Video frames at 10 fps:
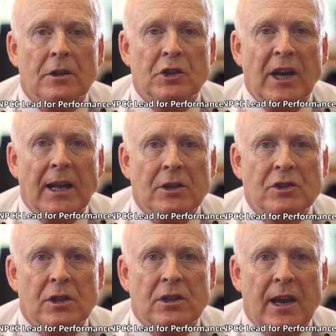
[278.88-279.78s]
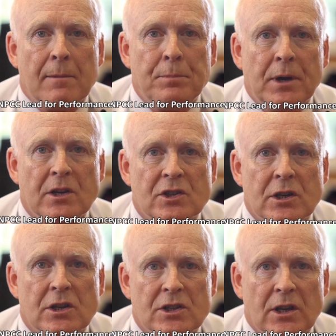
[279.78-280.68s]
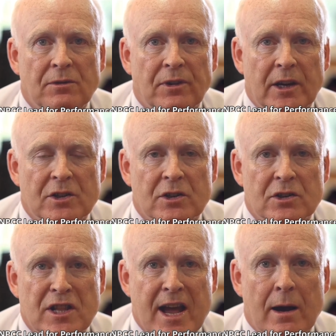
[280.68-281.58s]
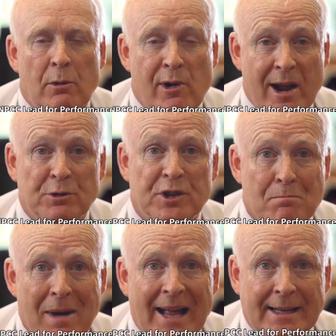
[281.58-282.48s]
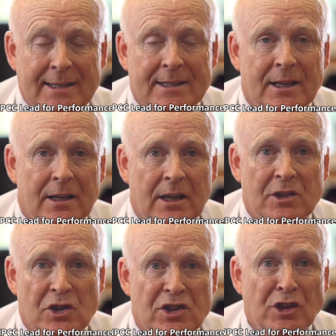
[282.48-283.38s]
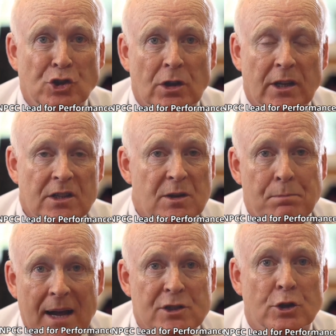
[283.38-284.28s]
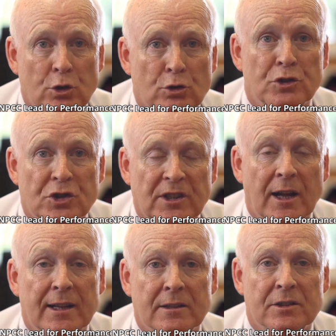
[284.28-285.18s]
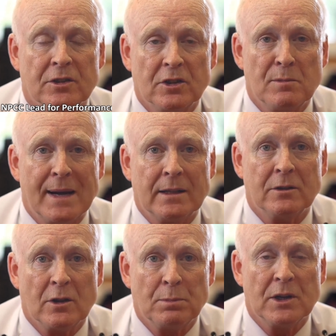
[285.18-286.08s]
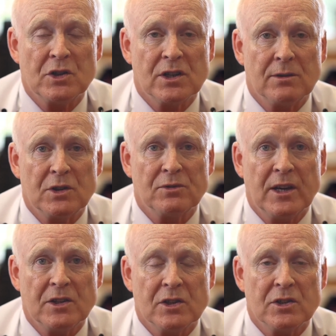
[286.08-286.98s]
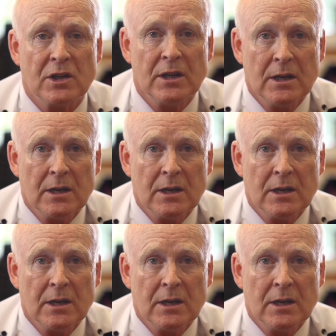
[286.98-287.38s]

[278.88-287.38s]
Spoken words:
The challenge that the NPCC faces now around demand is essentially to better understand the demand that the police service faces.